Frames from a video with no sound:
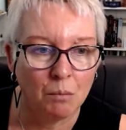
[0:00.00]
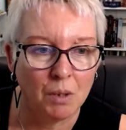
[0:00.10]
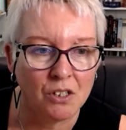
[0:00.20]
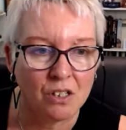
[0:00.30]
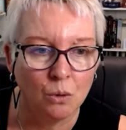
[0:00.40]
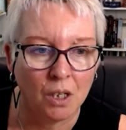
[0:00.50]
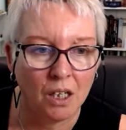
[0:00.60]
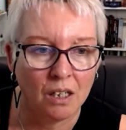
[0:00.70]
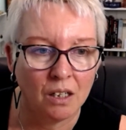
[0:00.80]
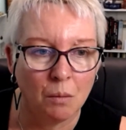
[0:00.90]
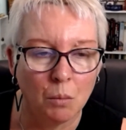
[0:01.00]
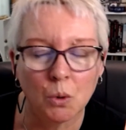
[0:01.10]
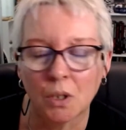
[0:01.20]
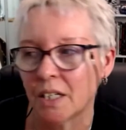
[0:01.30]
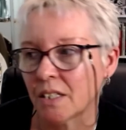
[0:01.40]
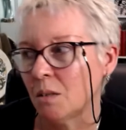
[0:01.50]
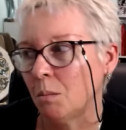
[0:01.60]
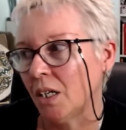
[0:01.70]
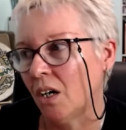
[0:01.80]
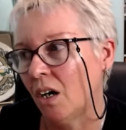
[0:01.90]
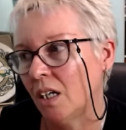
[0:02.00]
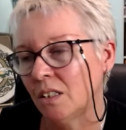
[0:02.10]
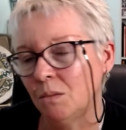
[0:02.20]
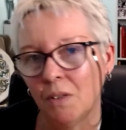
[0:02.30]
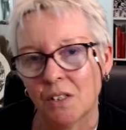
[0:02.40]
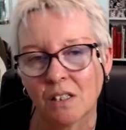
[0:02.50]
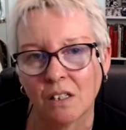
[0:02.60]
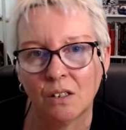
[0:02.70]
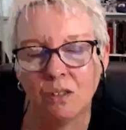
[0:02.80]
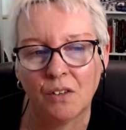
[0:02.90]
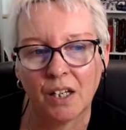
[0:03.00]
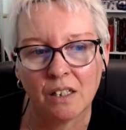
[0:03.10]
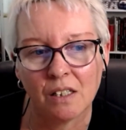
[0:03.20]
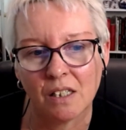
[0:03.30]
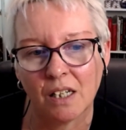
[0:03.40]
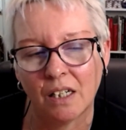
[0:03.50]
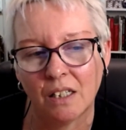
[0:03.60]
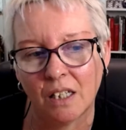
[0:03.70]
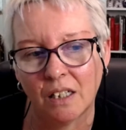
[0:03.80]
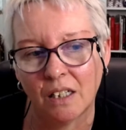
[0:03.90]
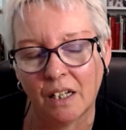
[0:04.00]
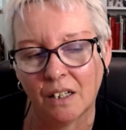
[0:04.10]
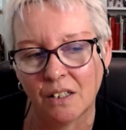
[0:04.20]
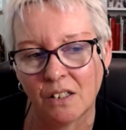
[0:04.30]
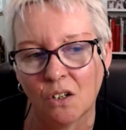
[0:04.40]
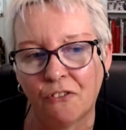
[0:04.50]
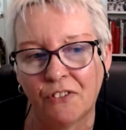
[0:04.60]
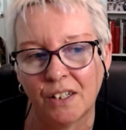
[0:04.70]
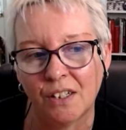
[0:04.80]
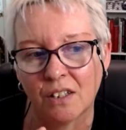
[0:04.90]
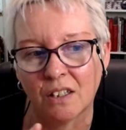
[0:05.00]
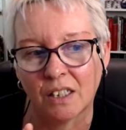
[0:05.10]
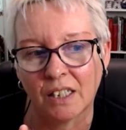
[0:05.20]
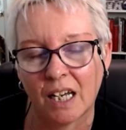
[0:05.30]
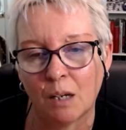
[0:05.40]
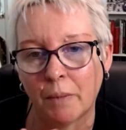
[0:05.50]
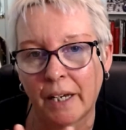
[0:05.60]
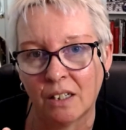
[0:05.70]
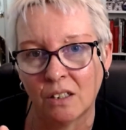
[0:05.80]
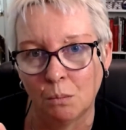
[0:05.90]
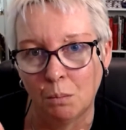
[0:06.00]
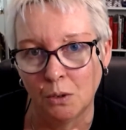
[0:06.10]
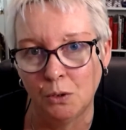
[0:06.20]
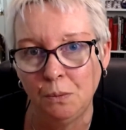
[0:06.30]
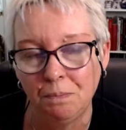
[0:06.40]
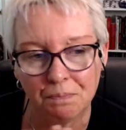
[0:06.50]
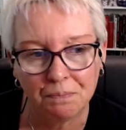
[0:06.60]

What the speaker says: is looking more or less behind them, so that can say that this offer is going to come out of the blue.